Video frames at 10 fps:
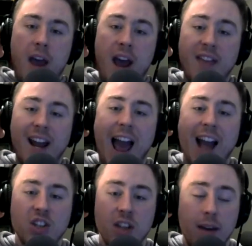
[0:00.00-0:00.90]
And that
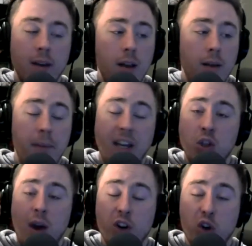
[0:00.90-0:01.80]
actually means you
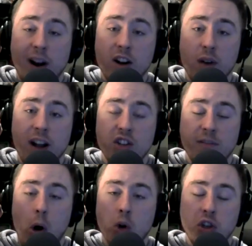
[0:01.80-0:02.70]
have a greater range of
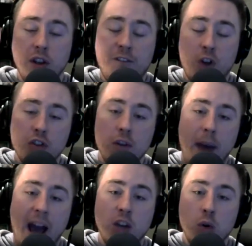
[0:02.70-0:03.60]
motion. The further
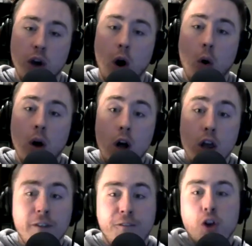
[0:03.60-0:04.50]
back you go,
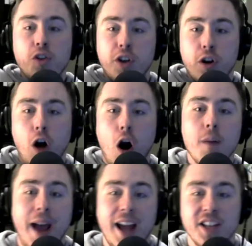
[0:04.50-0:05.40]
the further your arm
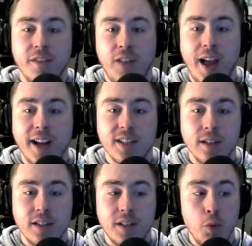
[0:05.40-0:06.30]
has to flex
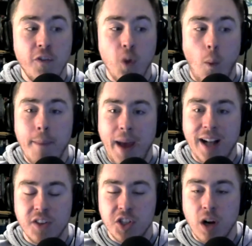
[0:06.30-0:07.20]
to move the weight back
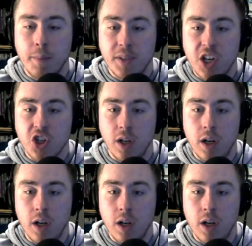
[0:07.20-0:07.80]
to the starting position.